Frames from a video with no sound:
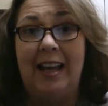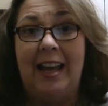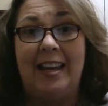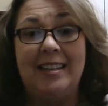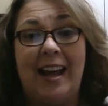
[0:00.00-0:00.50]

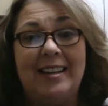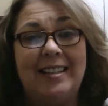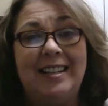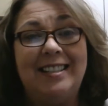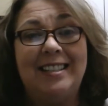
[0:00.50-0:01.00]
In
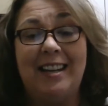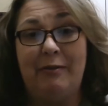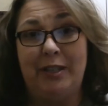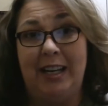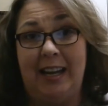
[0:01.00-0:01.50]

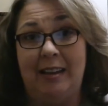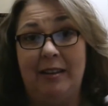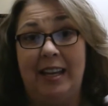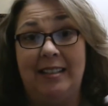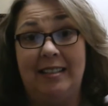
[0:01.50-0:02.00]
1970,
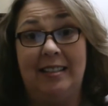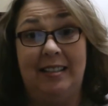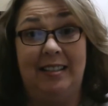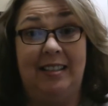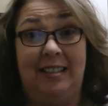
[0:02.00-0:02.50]

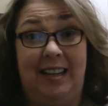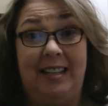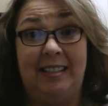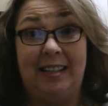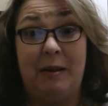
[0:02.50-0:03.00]

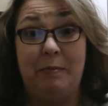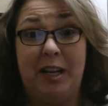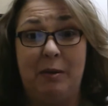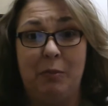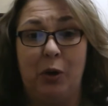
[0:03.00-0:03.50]
in
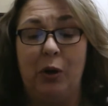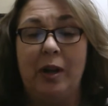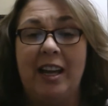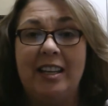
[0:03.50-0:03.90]
September,